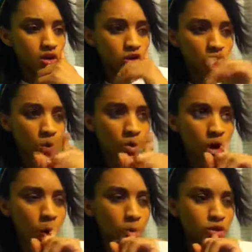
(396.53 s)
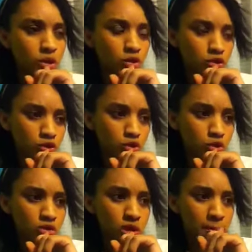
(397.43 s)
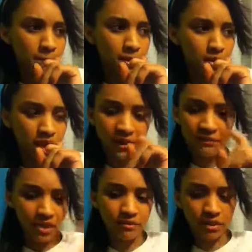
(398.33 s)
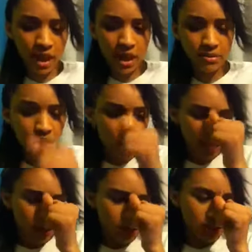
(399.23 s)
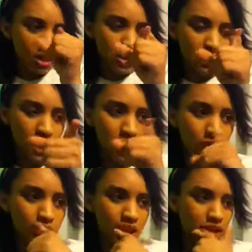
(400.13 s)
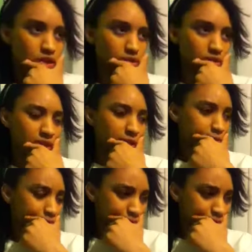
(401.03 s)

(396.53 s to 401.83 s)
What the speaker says: Don't wear open-toe shoes like flip-flops because they don't like your feet.